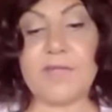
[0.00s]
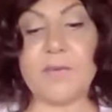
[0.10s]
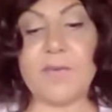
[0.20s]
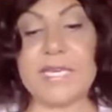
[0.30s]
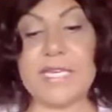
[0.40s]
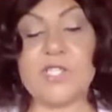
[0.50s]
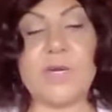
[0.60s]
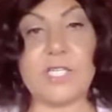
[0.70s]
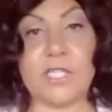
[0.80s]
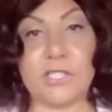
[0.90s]
that we need
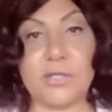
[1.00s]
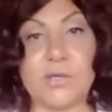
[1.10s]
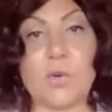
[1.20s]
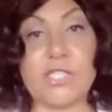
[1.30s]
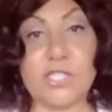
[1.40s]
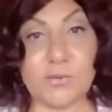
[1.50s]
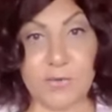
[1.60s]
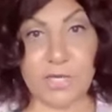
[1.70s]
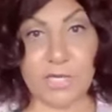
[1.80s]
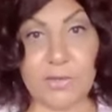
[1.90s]
to include or
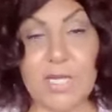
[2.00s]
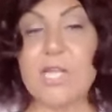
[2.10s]
do for you?